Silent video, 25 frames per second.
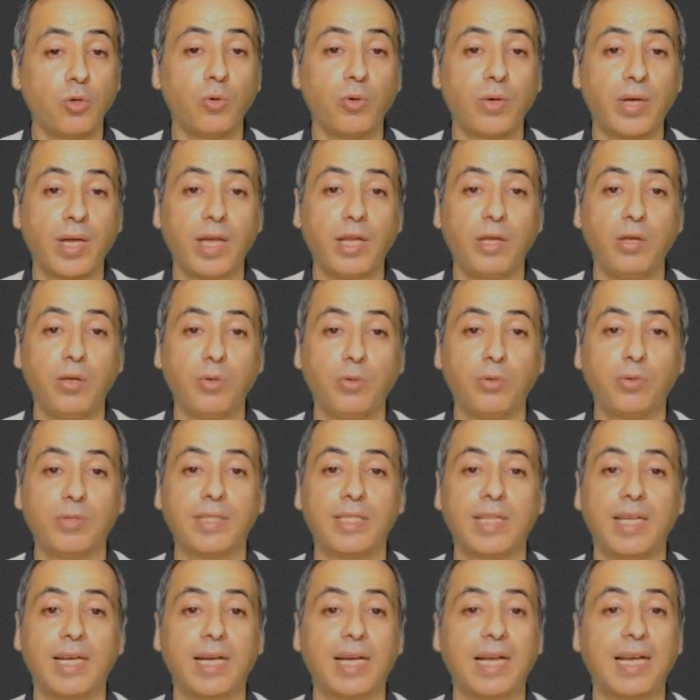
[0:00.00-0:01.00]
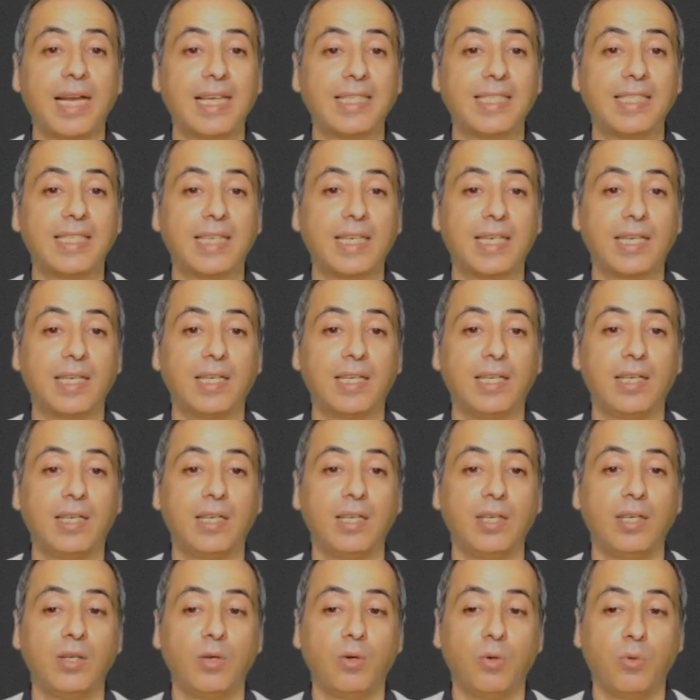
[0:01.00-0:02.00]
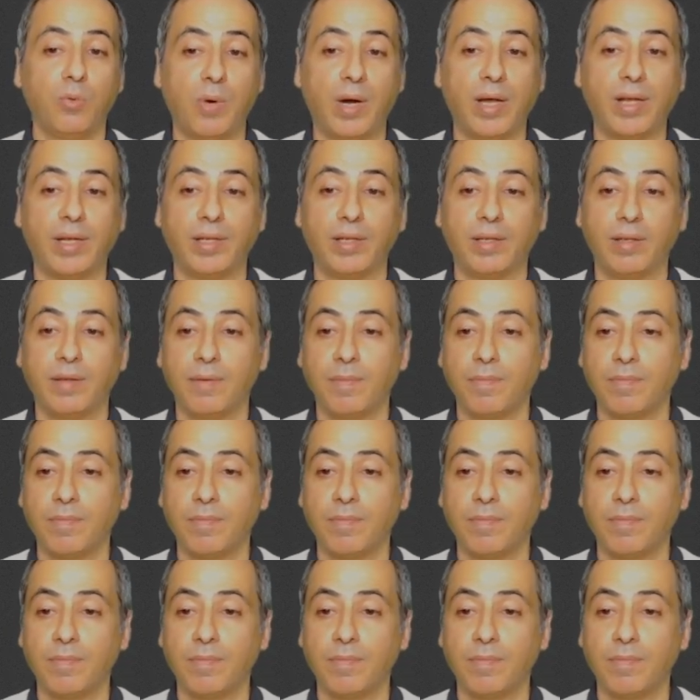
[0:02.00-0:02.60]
you can use the classical one.